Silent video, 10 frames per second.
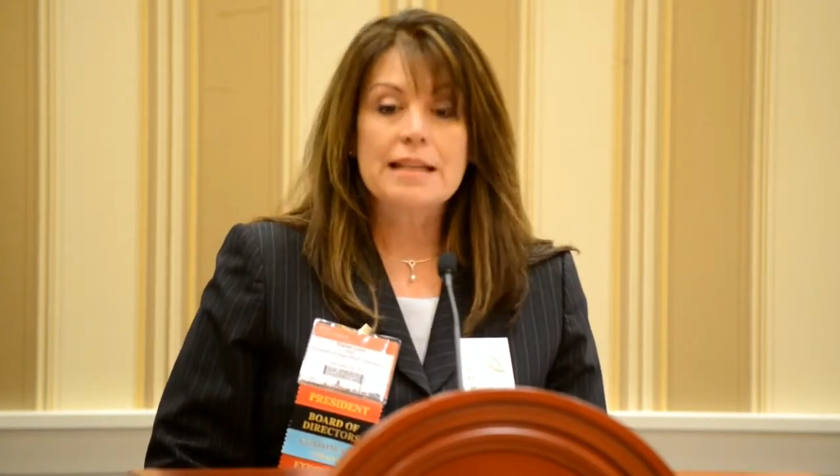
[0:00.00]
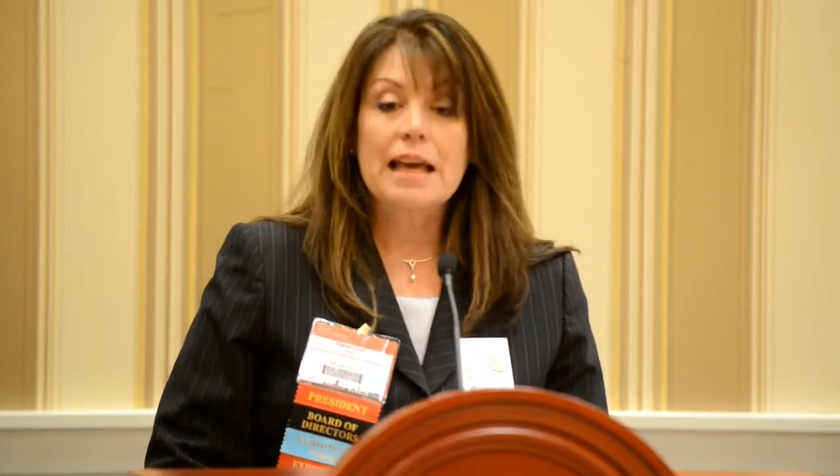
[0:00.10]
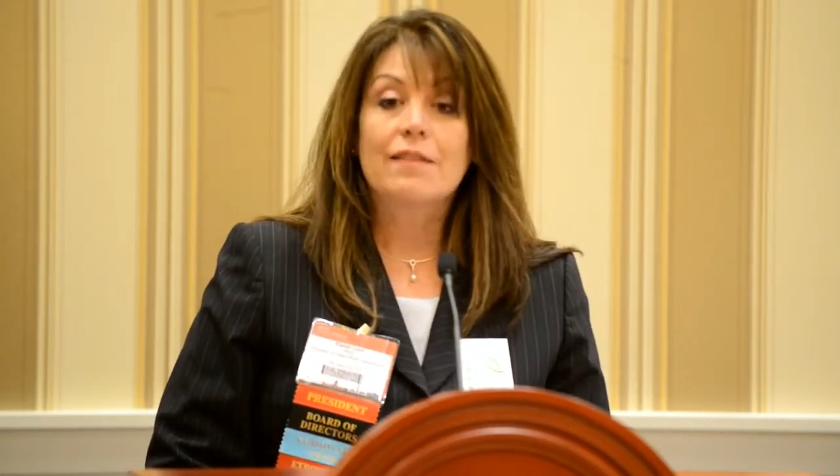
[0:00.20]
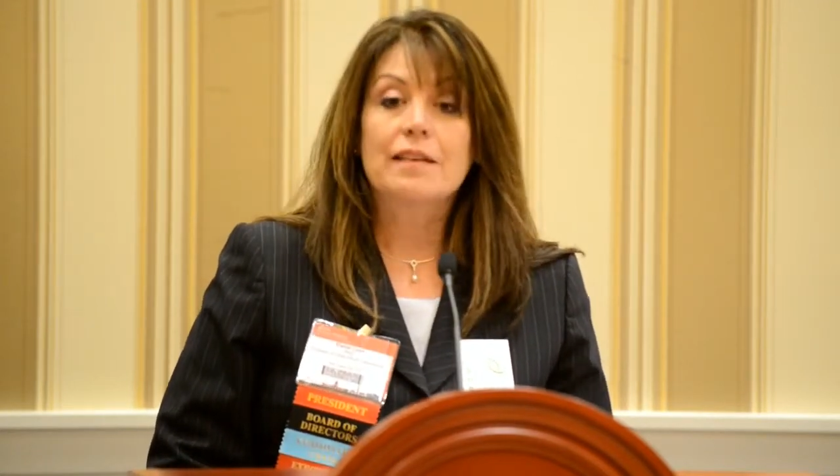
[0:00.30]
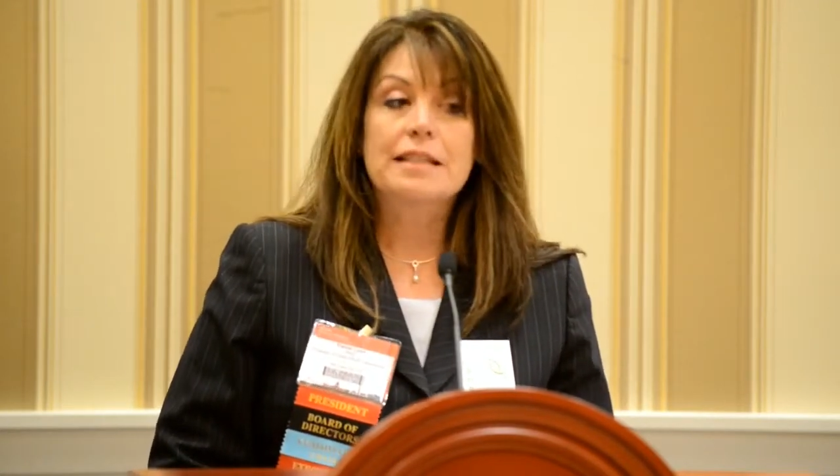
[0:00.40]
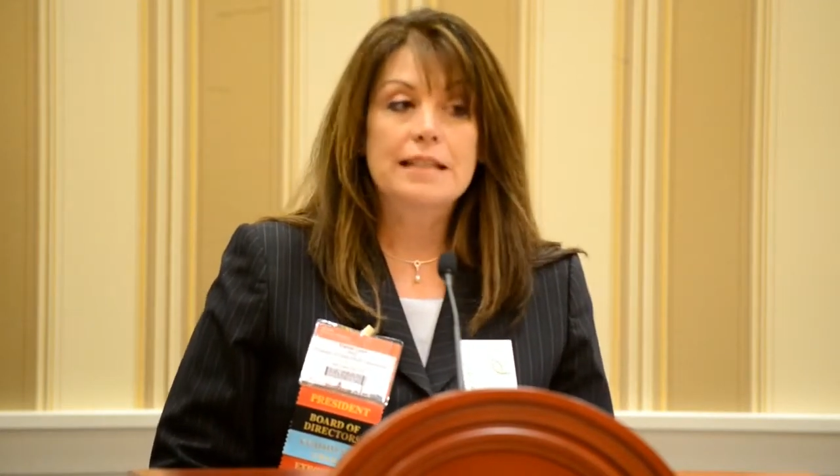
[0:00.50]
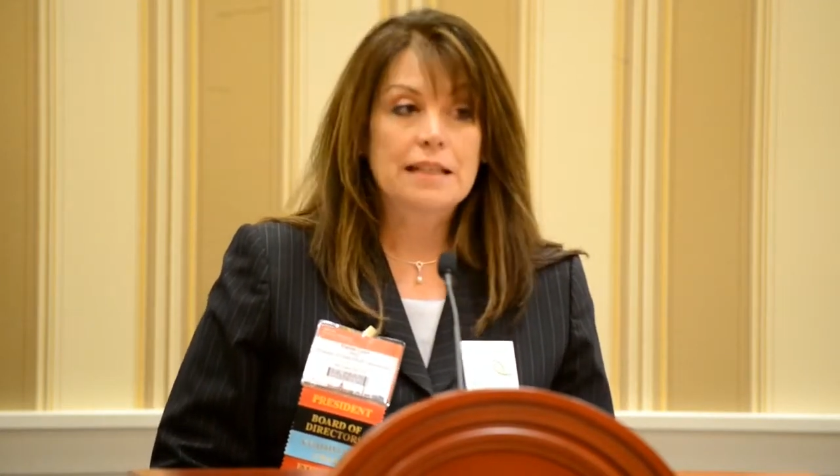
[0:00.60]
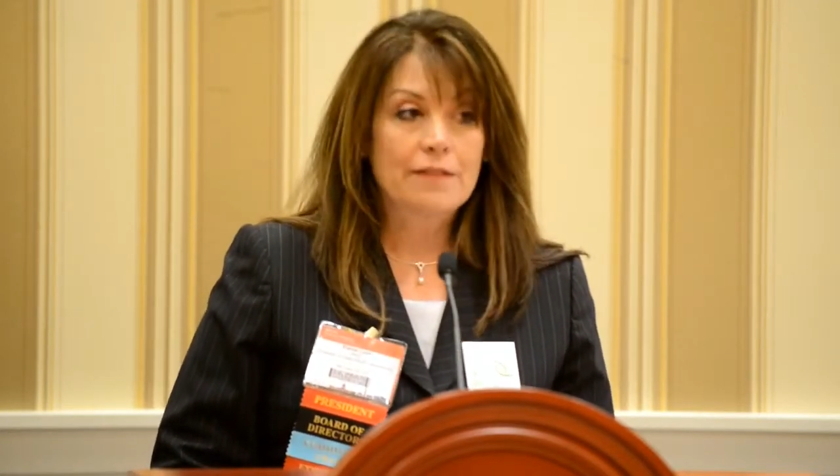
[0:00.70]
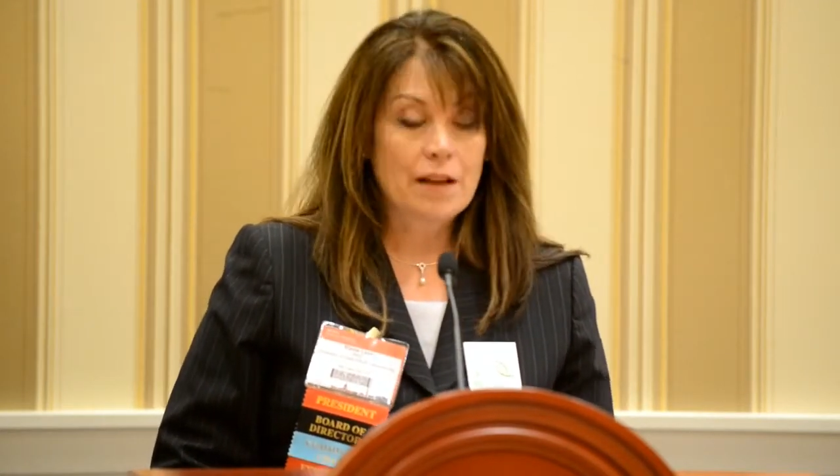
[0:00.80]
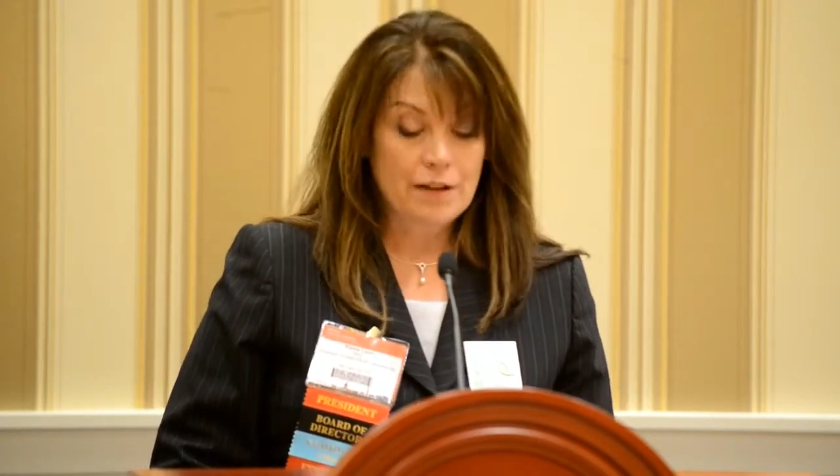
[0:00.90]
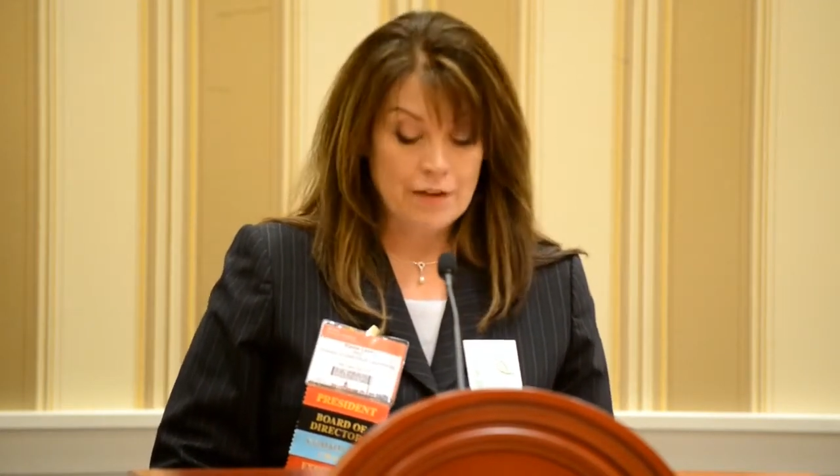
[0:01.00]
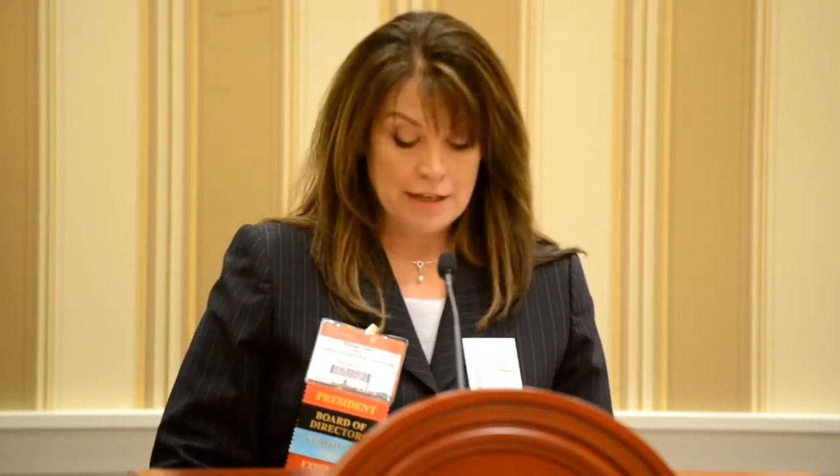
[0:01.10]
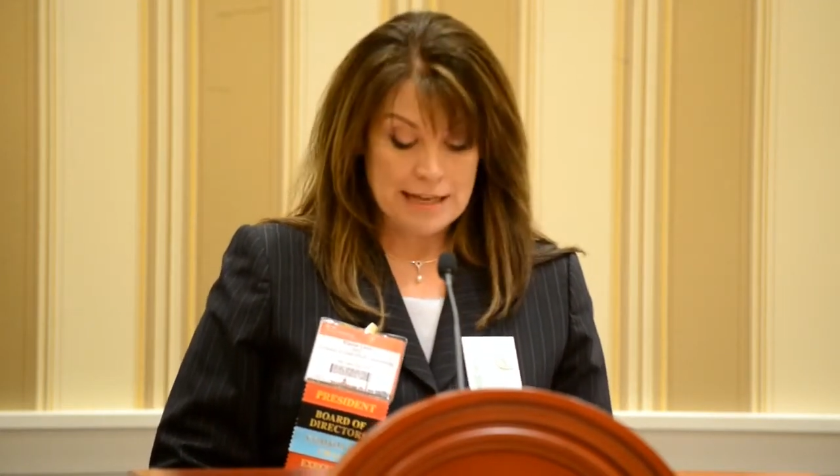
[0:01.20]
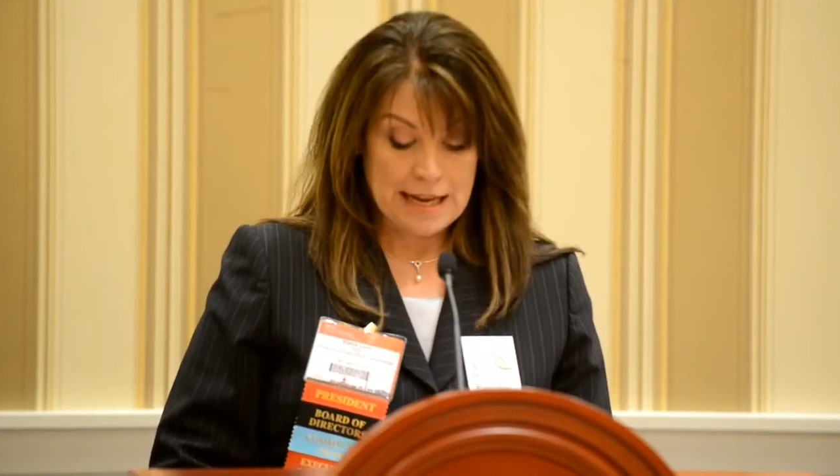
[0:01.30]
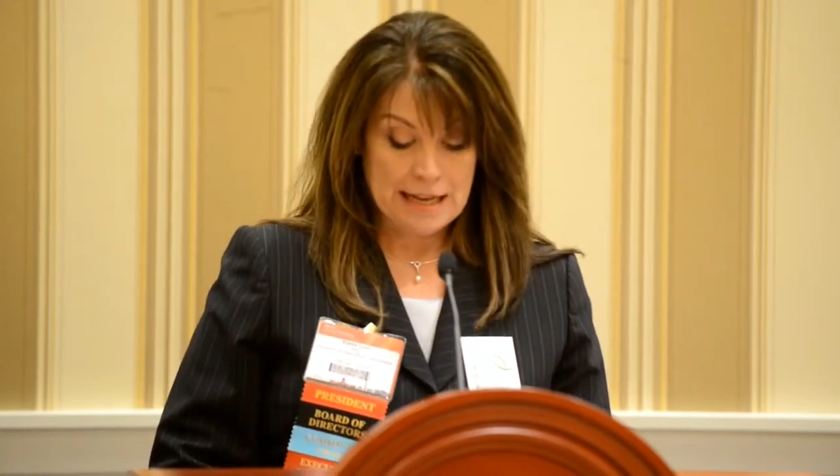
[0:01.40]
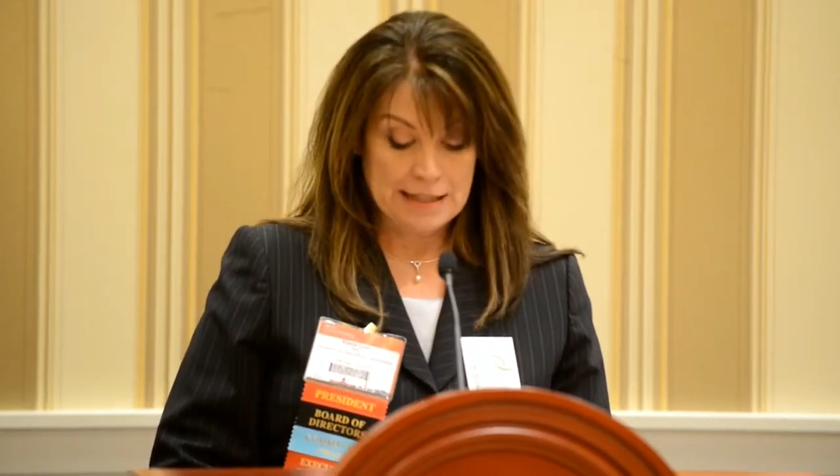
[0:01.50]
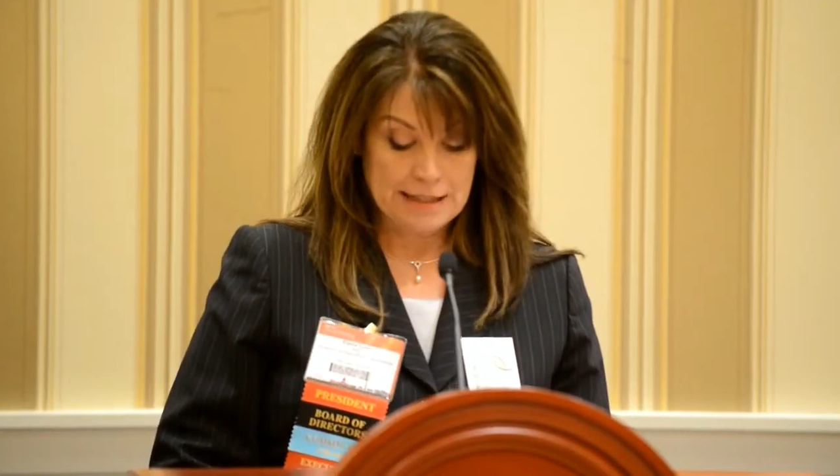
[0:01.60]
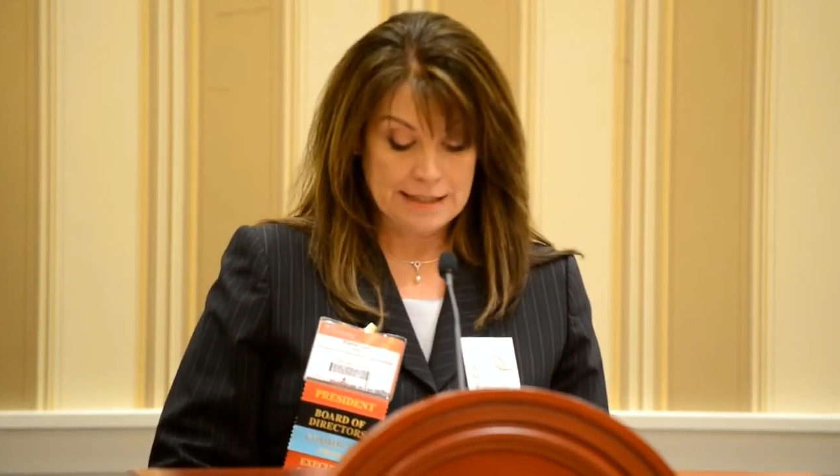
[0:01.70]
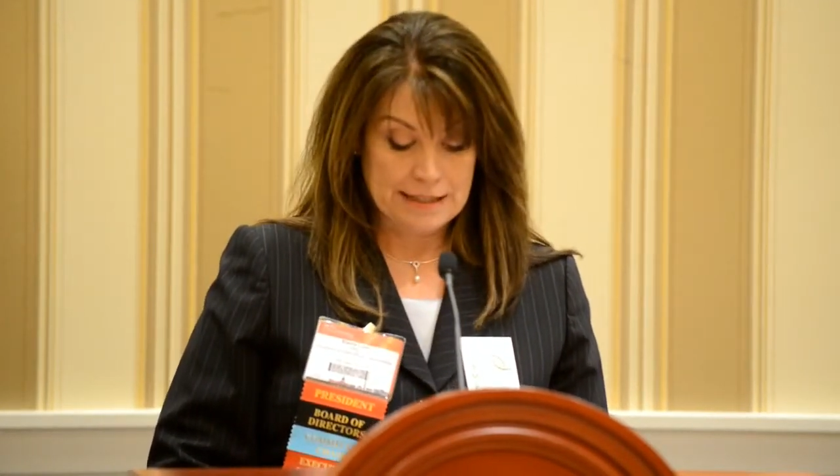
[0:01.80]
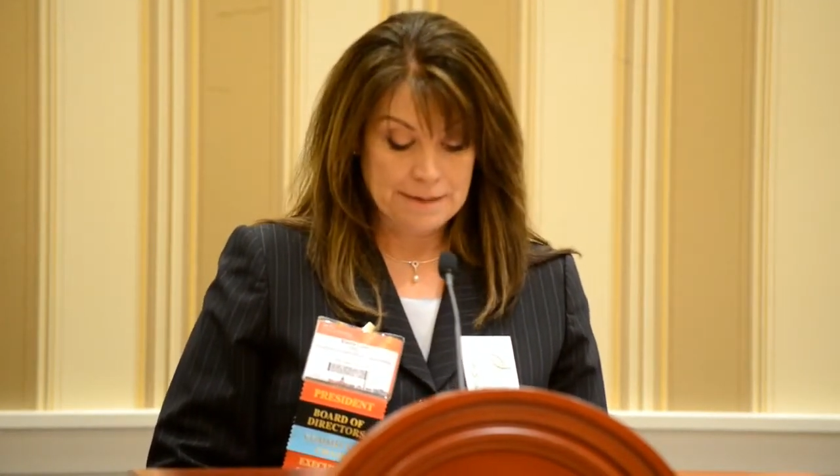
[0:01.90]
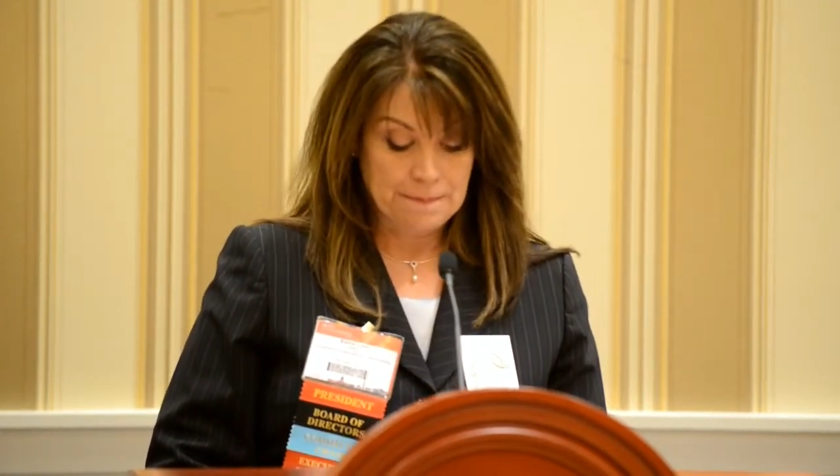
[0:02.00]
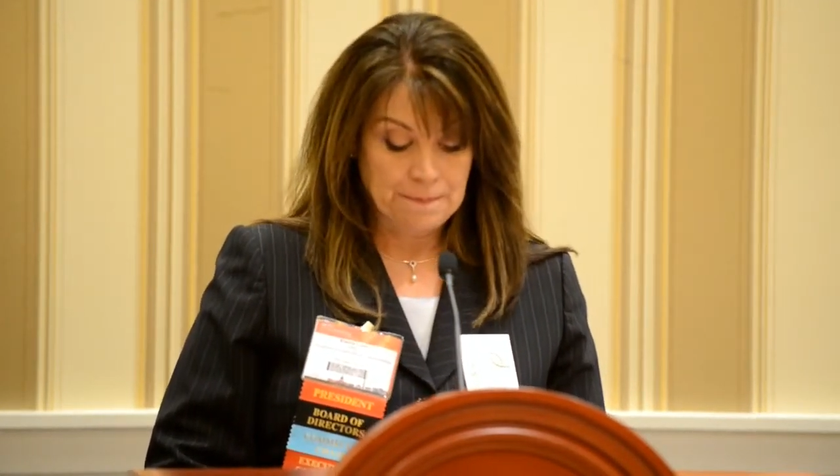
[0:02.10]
they have listing of all of our tests.